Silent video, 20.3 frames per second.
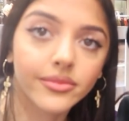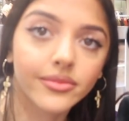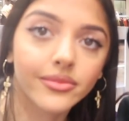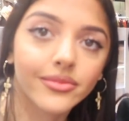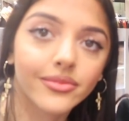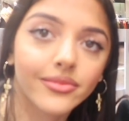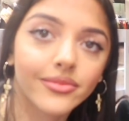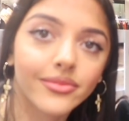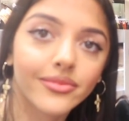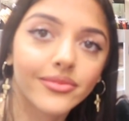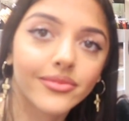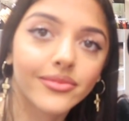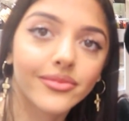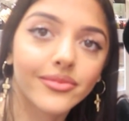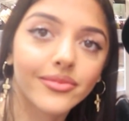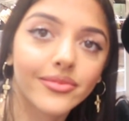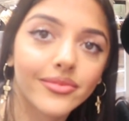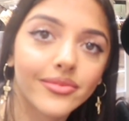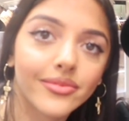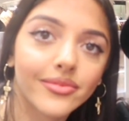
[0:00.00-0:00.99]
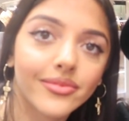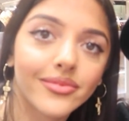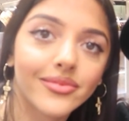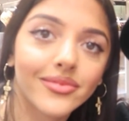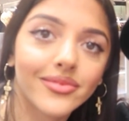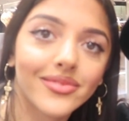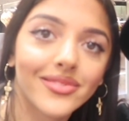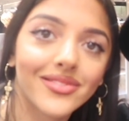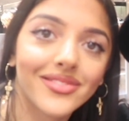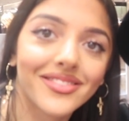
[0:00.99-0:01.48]

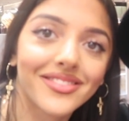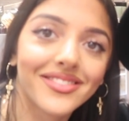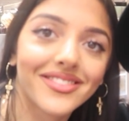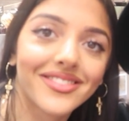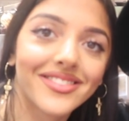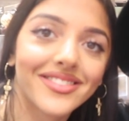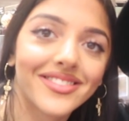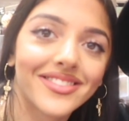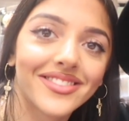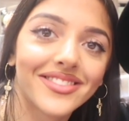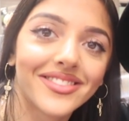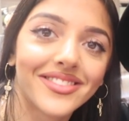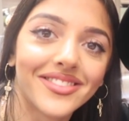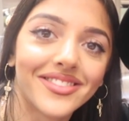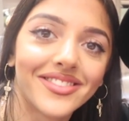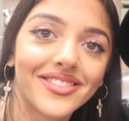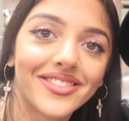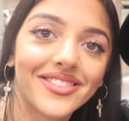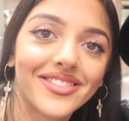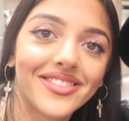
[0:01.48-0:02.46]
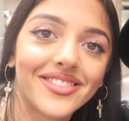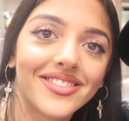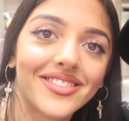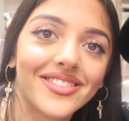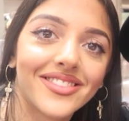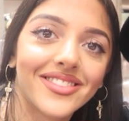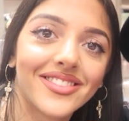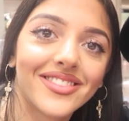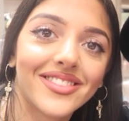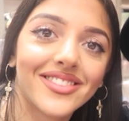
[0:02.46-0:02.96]

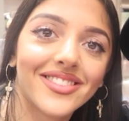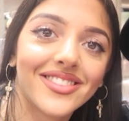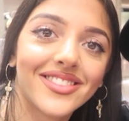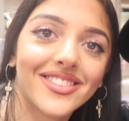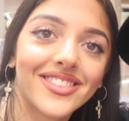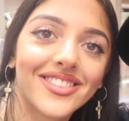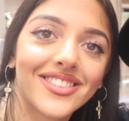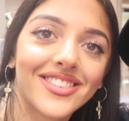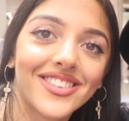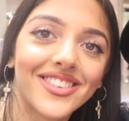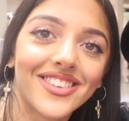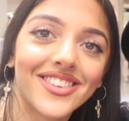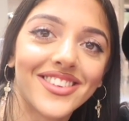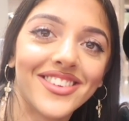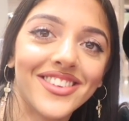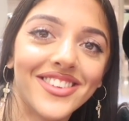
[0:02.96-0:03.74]
No words are spoken by the person on screen.